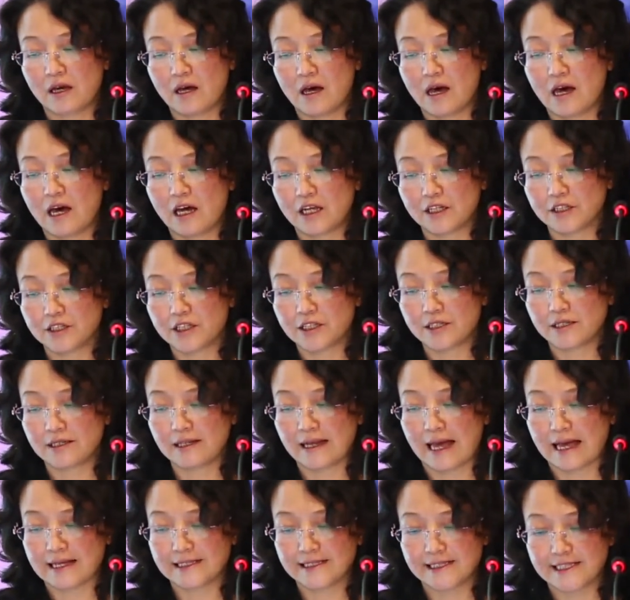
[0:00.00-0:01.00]

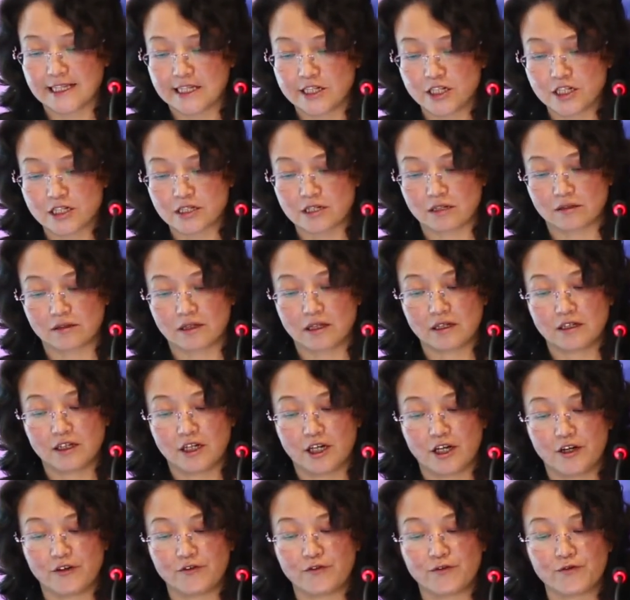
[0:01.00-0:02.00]
utilization
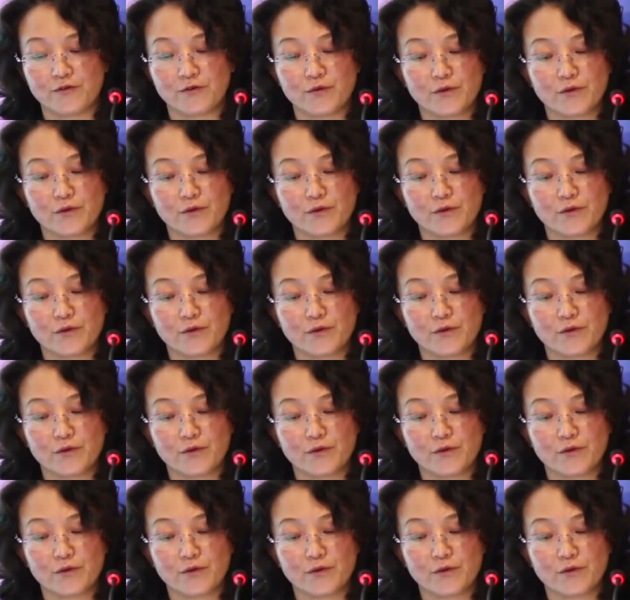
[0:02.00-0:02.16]
of